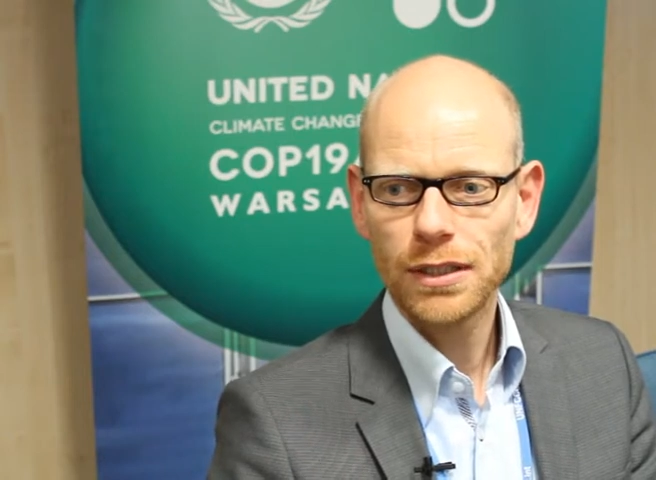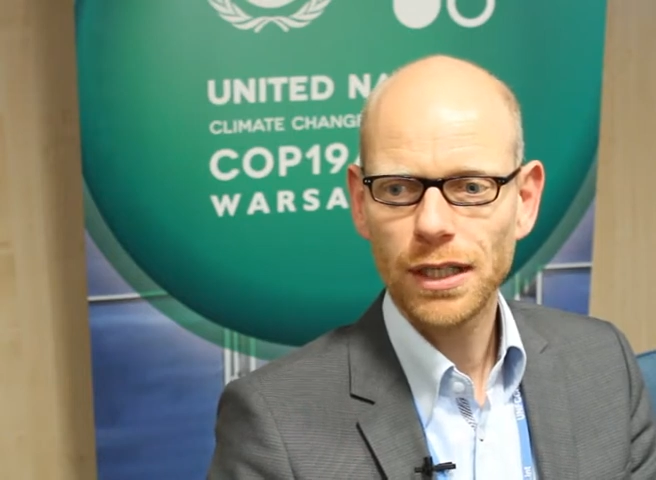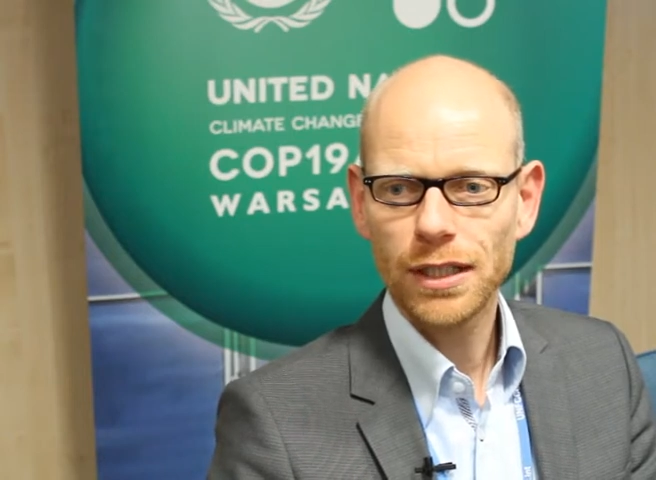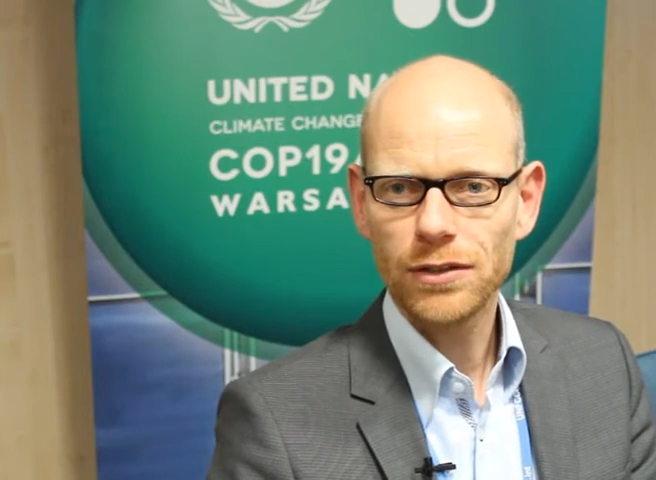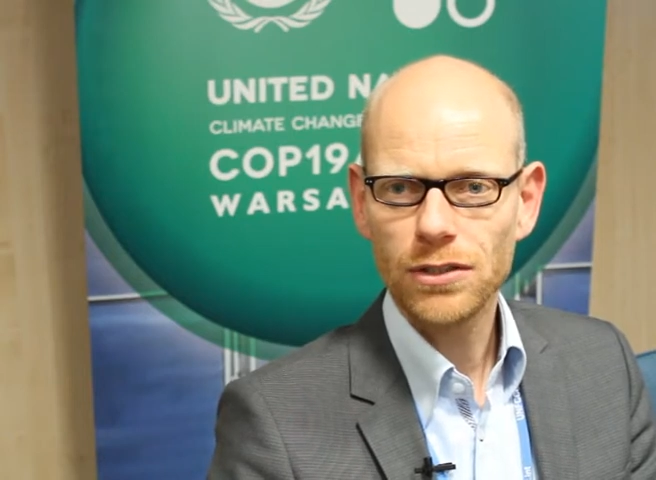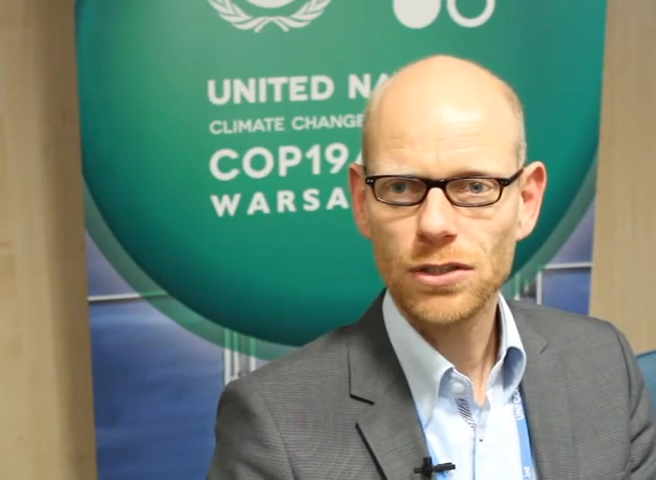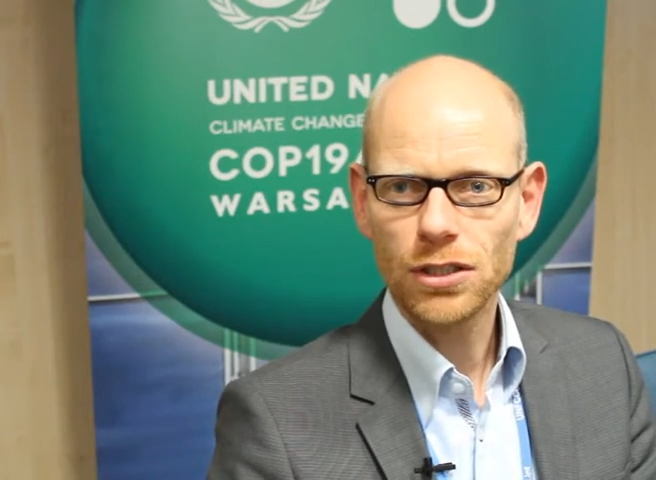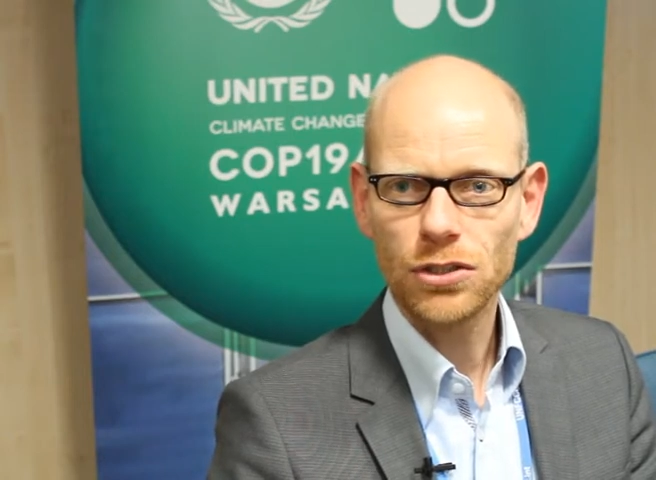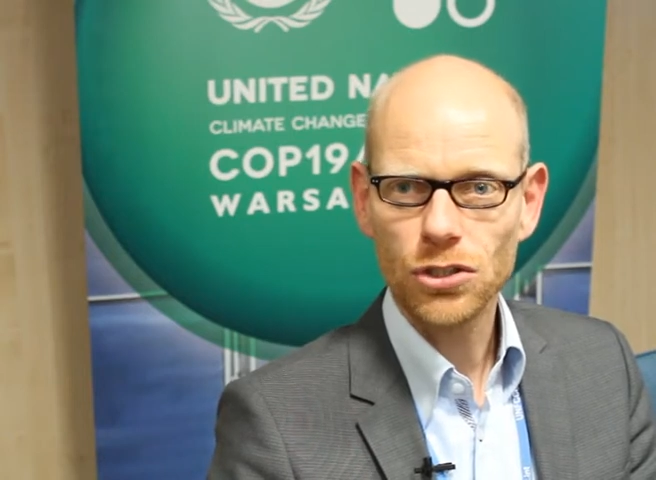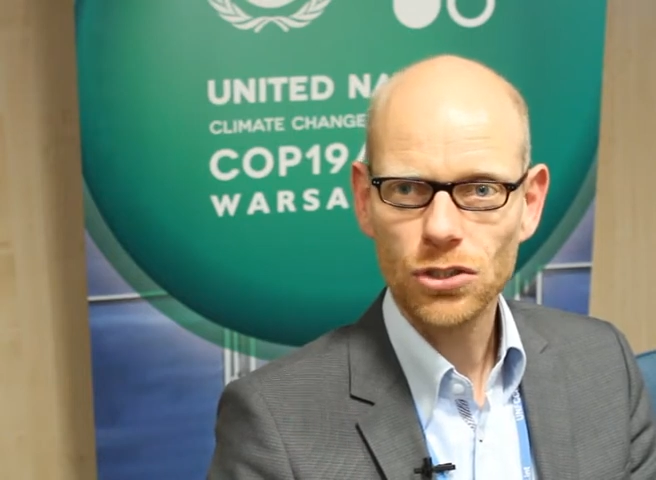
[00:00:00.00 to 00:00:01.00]
and this, in
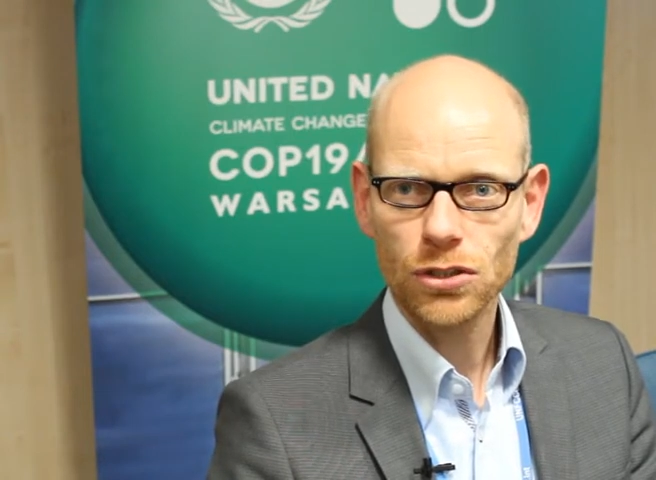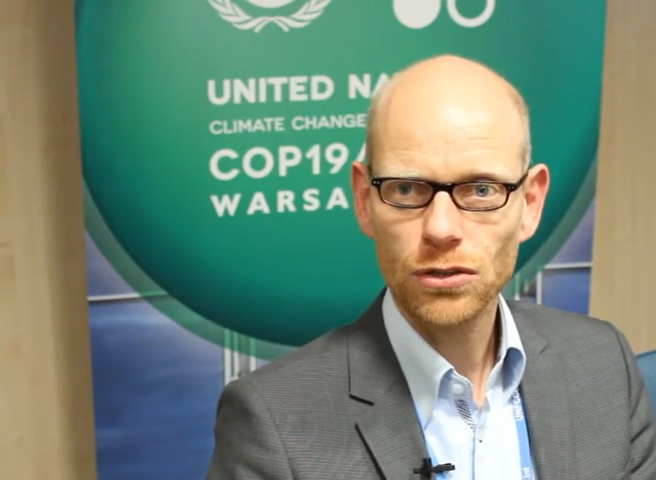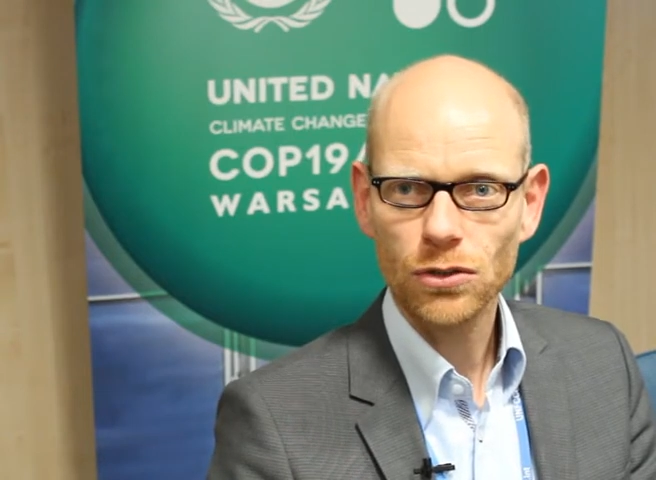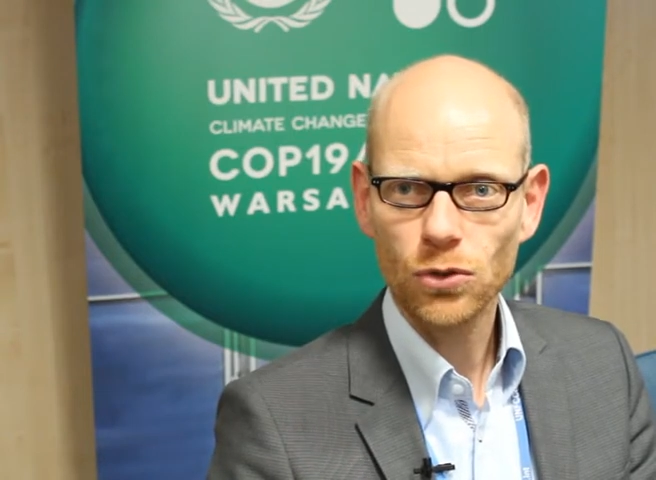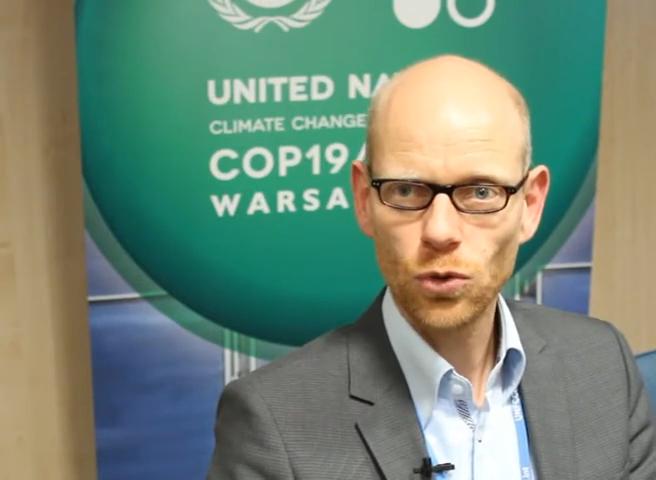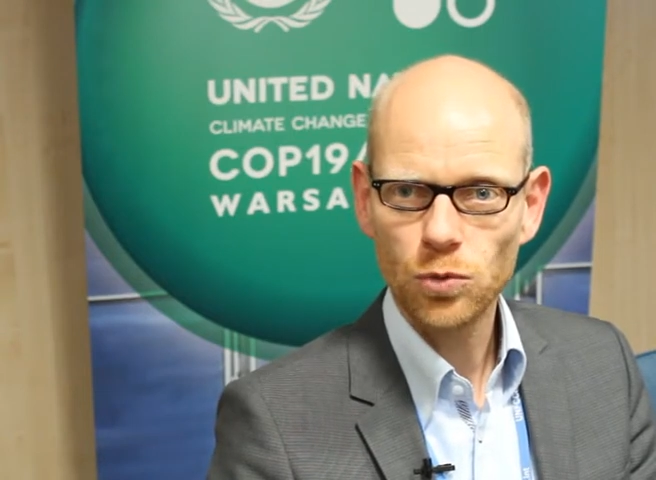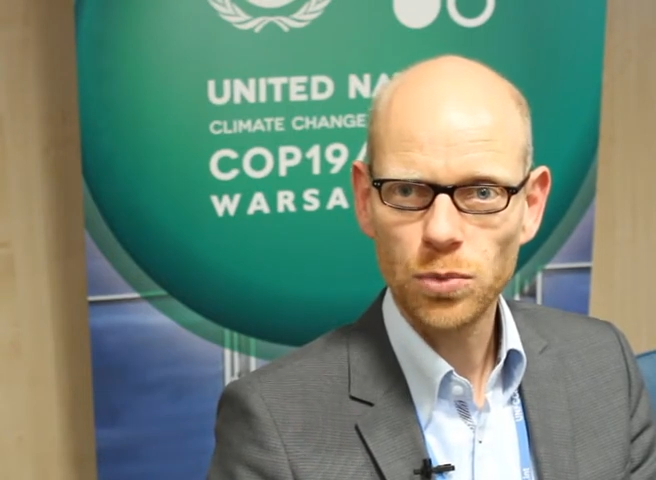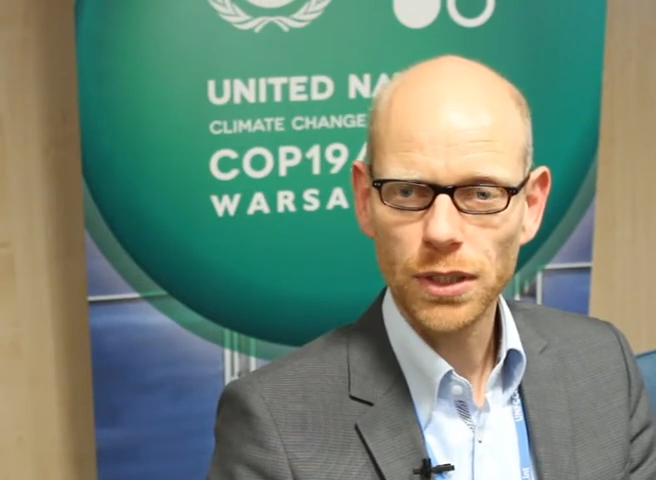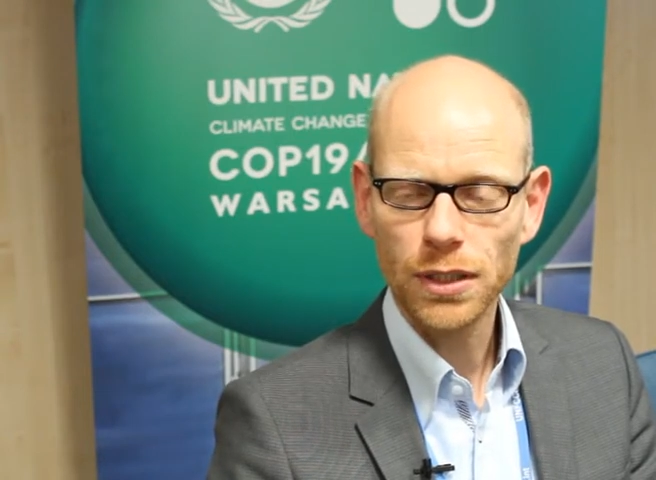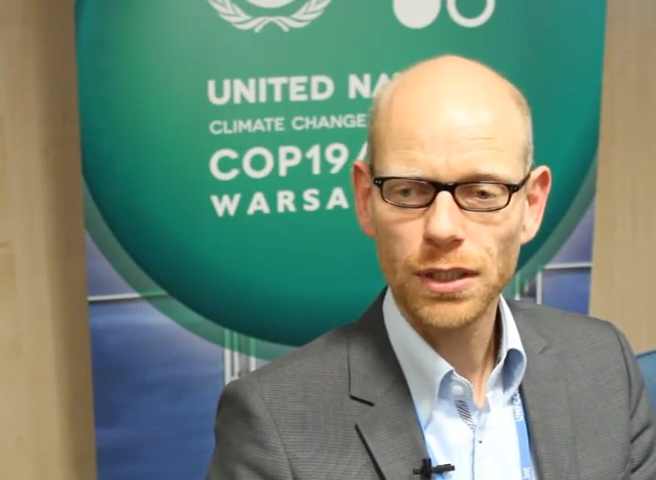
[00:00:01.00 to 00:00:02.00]
addition, could
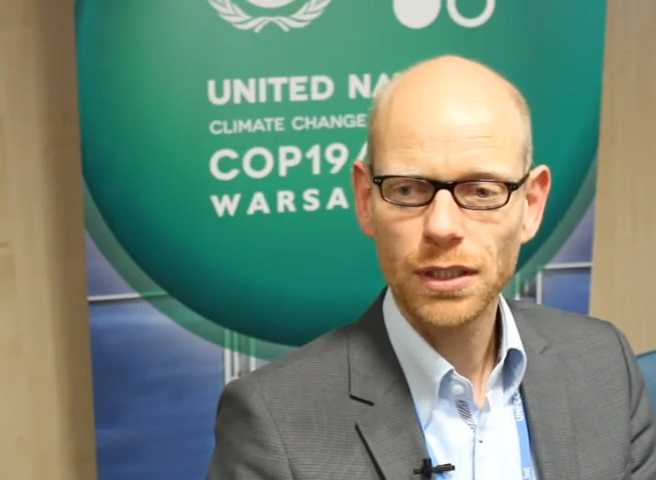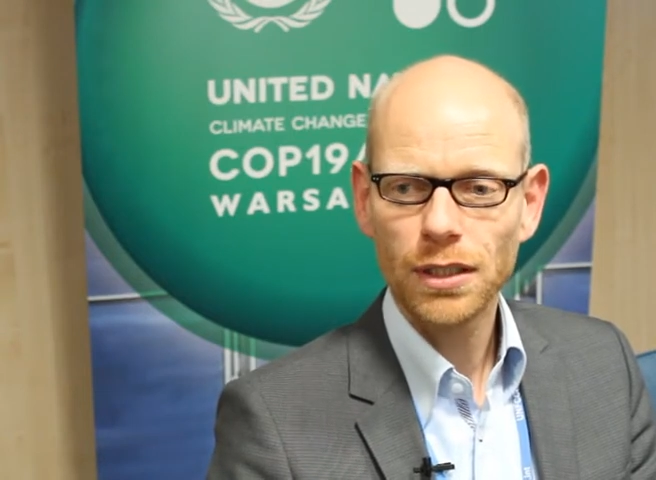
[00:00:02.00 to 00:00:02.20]
be